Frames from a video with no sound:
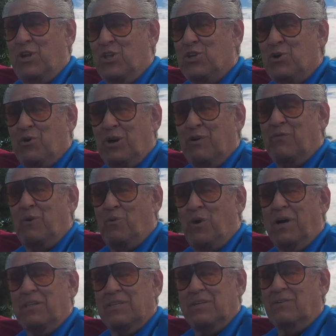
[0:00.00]
to do it if you
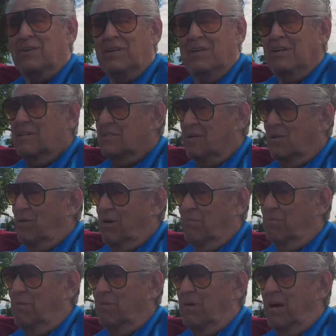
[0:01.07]
want to. So
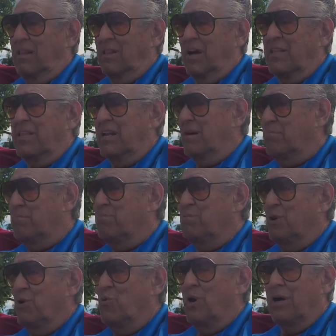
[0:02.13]
I lined it up
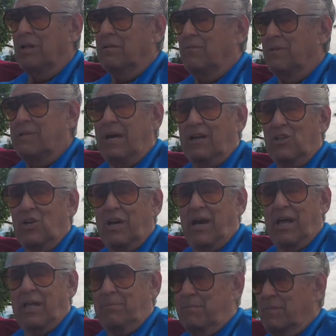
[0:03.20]
pretty well. You take a look
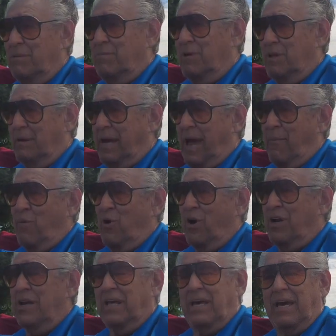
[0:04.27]
at it, put the camera
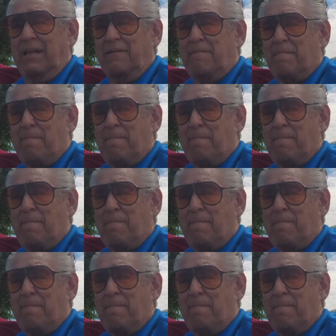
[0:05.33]
on it again.